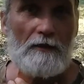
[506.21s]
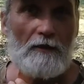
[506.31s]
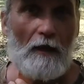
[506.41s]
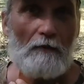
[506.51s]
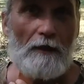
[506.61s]
and
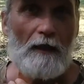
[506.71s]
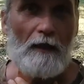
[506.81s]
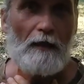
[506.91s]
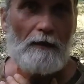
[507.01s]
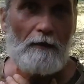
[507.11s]
saw what,
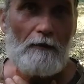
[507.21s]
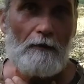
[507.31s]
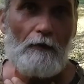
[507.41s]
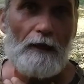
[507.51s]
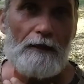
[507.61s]

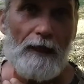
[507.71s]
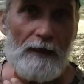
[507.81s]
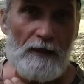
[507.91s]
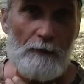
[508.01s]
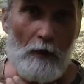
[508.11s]
when a
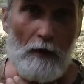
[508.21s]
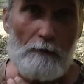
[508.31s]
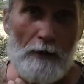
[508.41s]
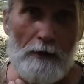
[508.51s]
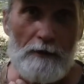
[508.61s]
tennis ball
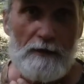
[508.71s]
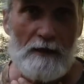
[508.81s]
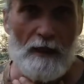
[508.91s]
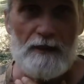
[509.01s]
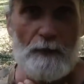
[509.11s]
burns, I